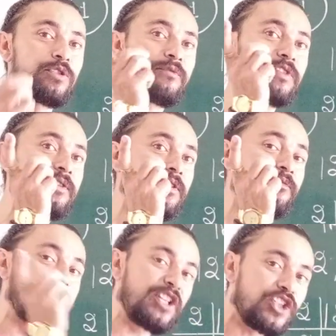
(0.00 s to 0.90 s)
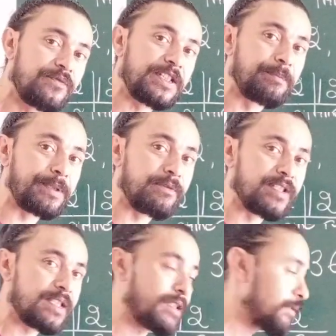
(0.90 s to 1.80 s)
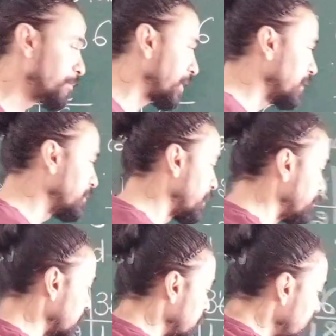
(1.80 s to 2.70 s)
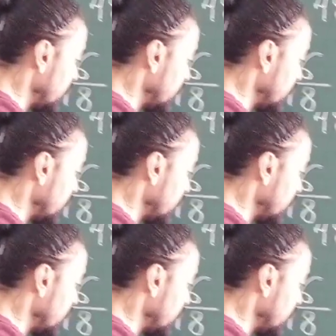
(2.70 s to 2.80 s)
have finished with the previous prime number.